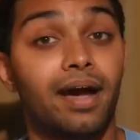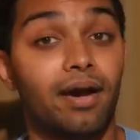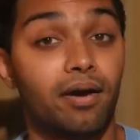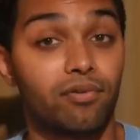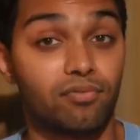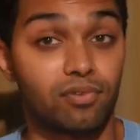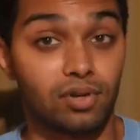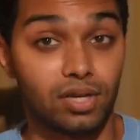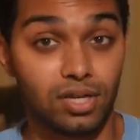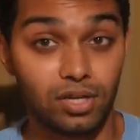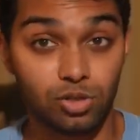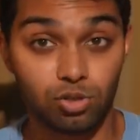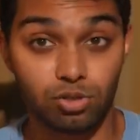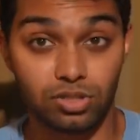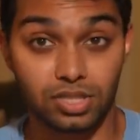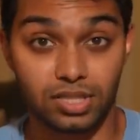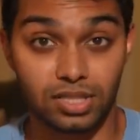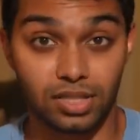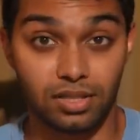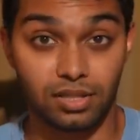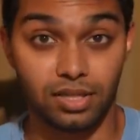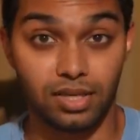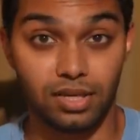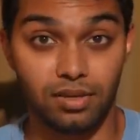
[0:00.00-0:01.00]
However,
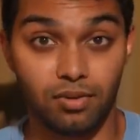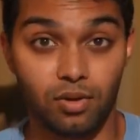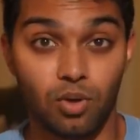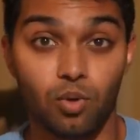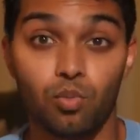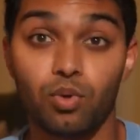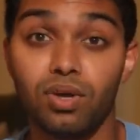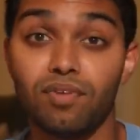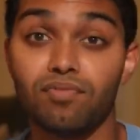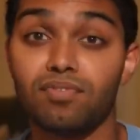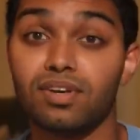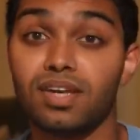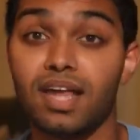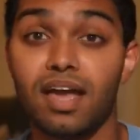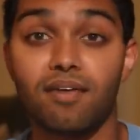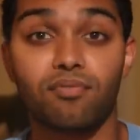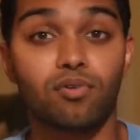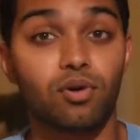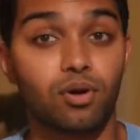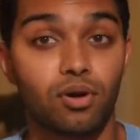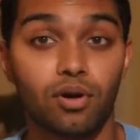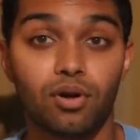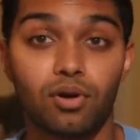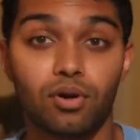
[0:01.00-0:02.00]
interestingly, we've
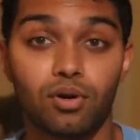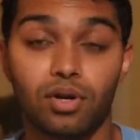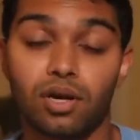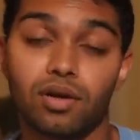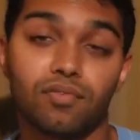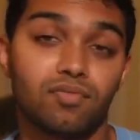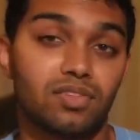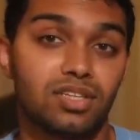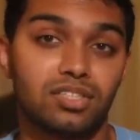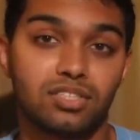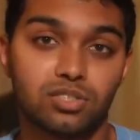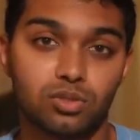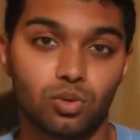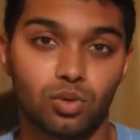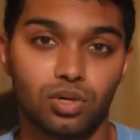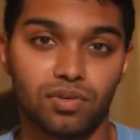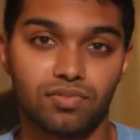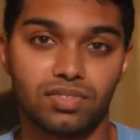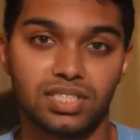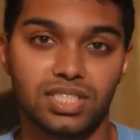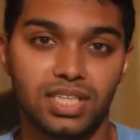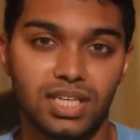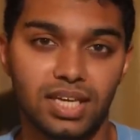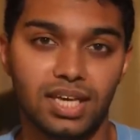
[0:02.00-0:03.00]
never heard of this
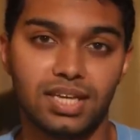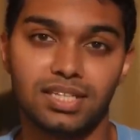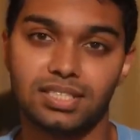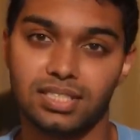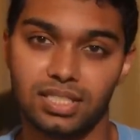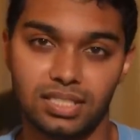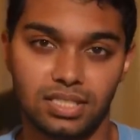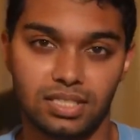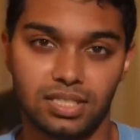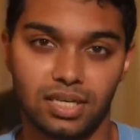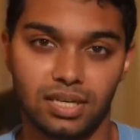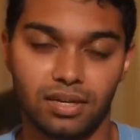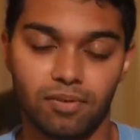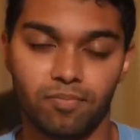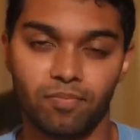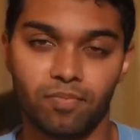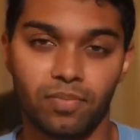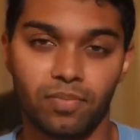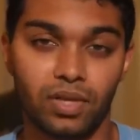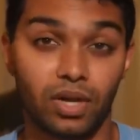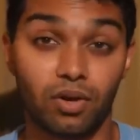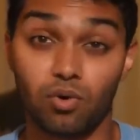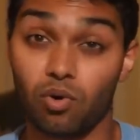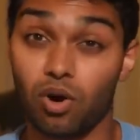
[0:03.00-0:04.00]
sort of sea existing
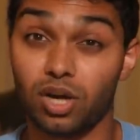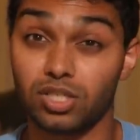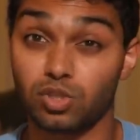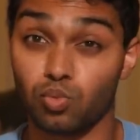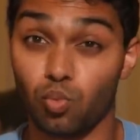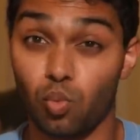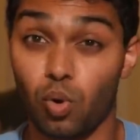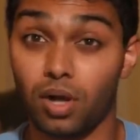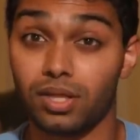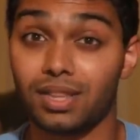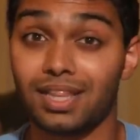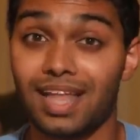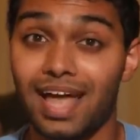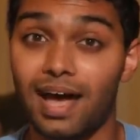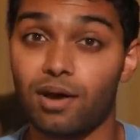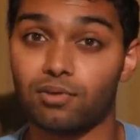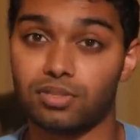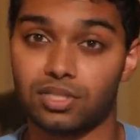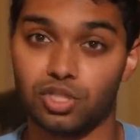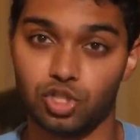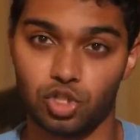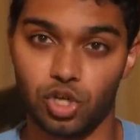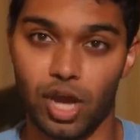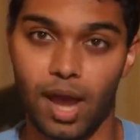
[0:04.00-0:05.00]
across
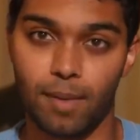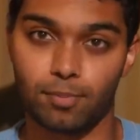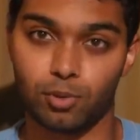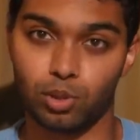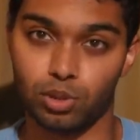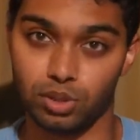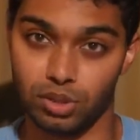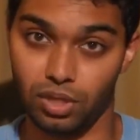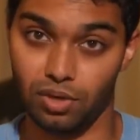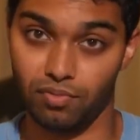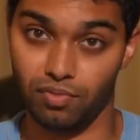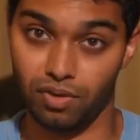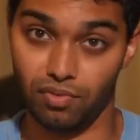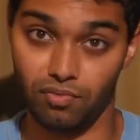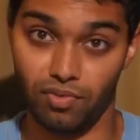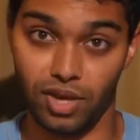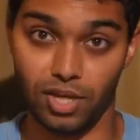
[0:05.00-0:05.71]
1,000 chapters of